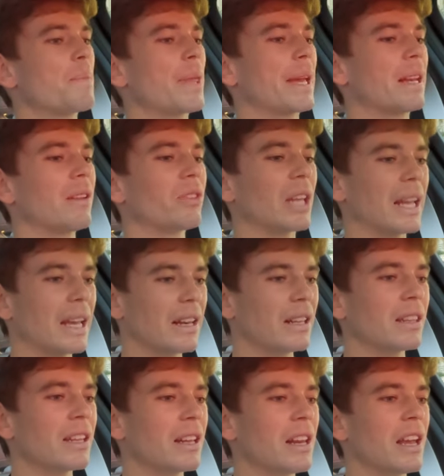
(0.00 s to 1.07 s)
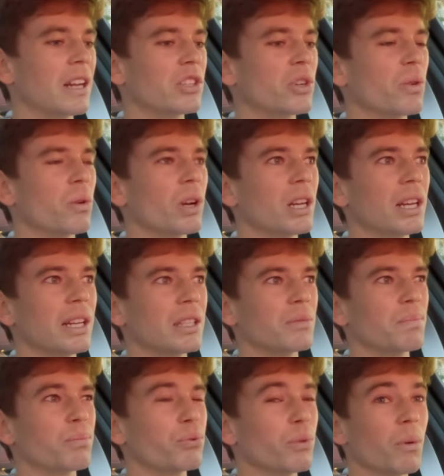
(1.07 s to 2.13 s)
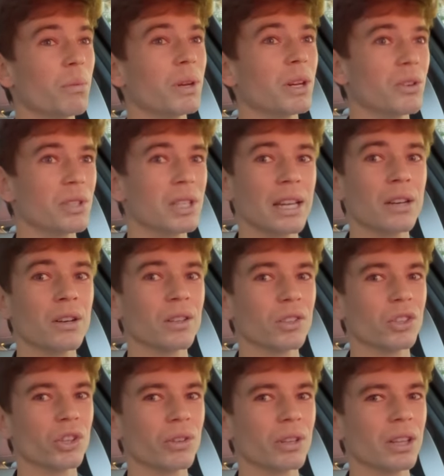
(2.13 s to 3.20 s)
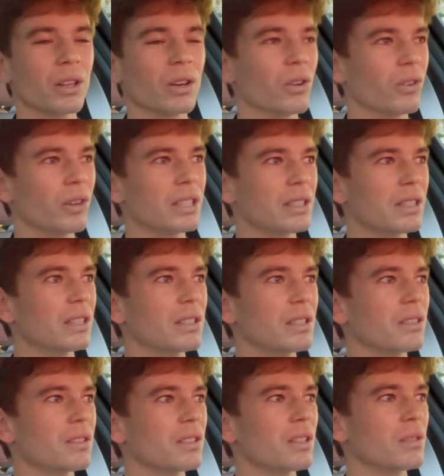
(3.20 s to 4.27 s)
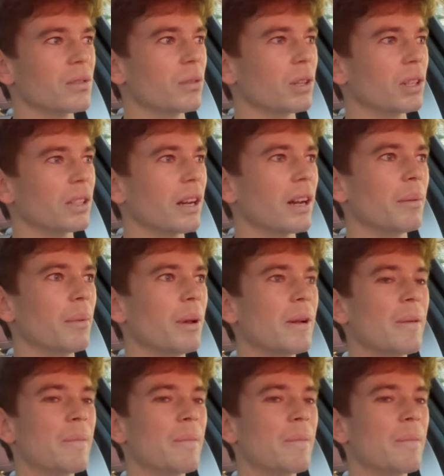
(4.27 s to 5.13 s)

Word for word: and if they're getting the electric one, it's probably because they're not doing the longest distances all the time.